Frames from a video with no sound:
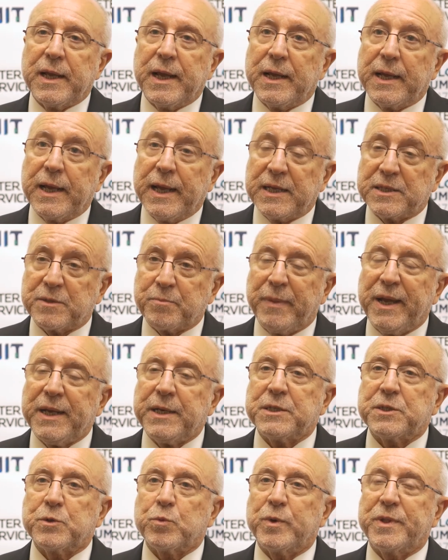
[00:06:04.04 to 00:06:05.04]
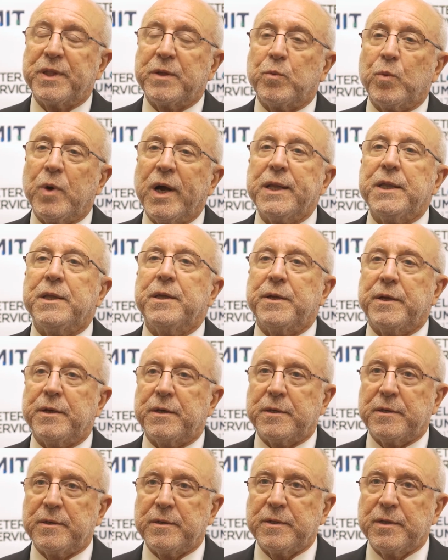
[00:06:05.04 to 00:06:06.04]
has managed within 1
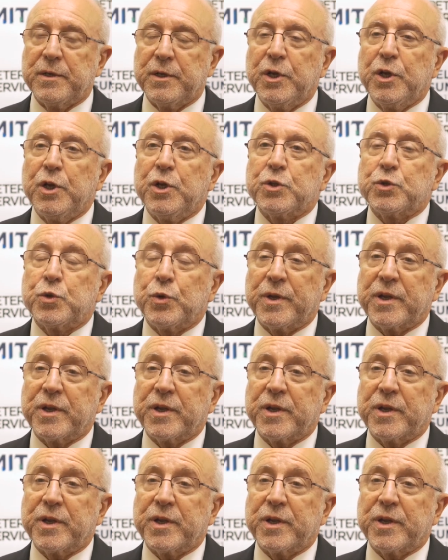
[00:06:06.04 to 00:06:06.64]
year to